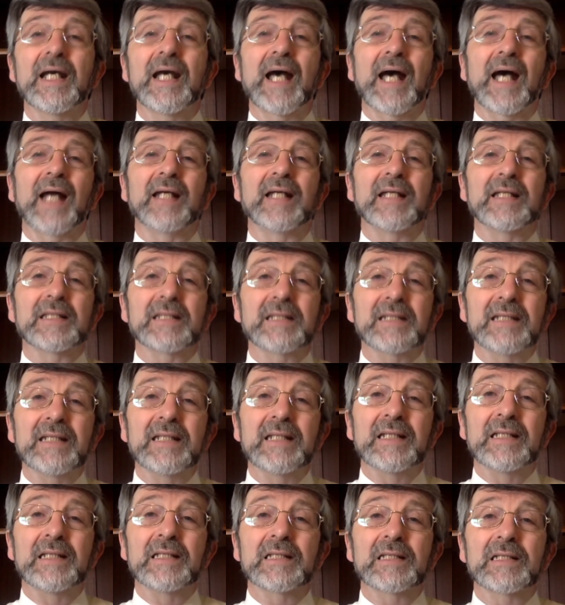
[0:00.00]
and its
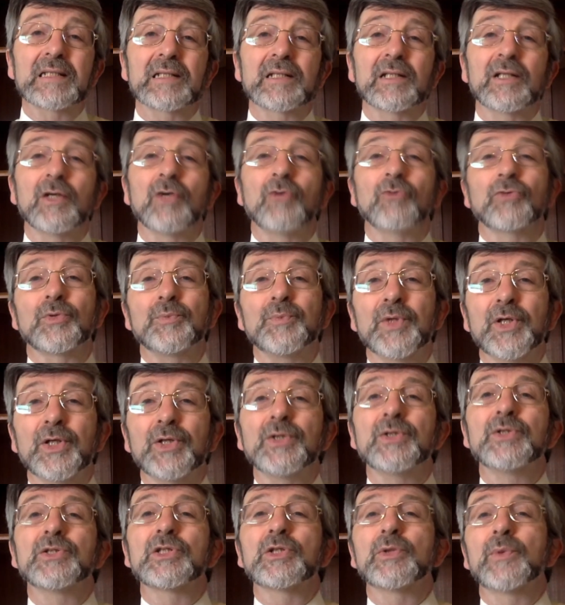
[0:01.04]
needs from
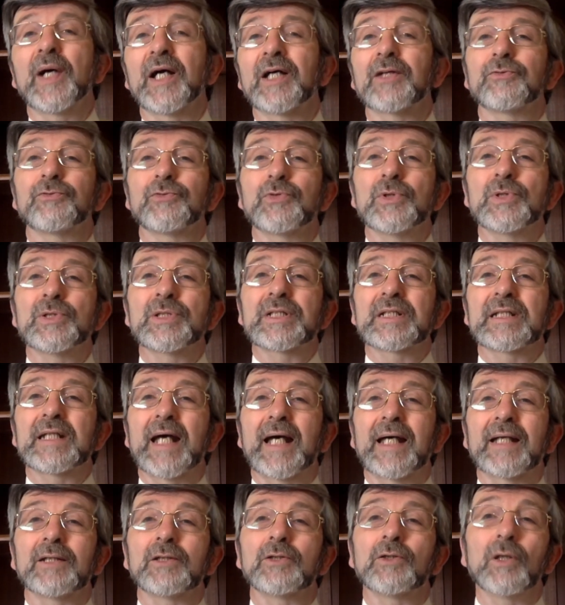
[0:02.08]
those who had first
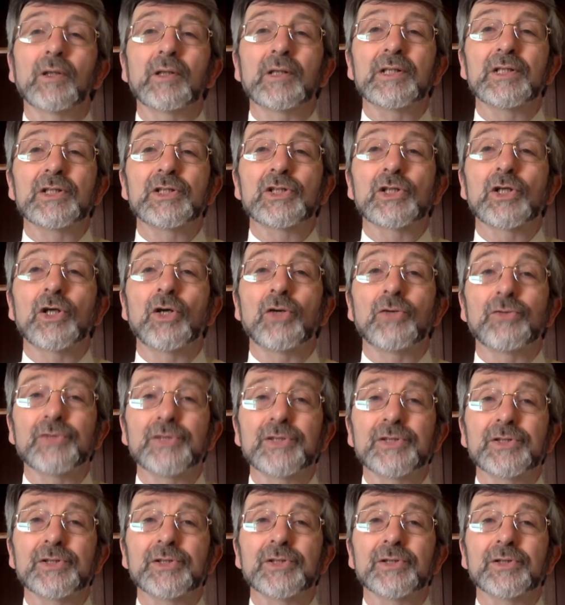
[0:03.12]
hand knowledge of the
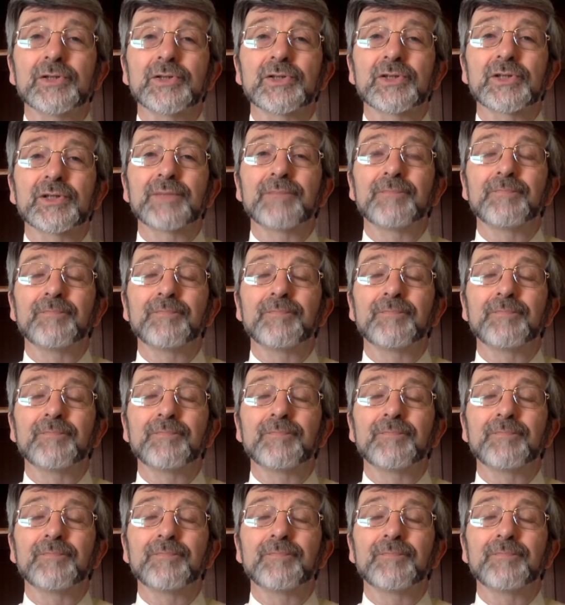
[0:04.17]
church.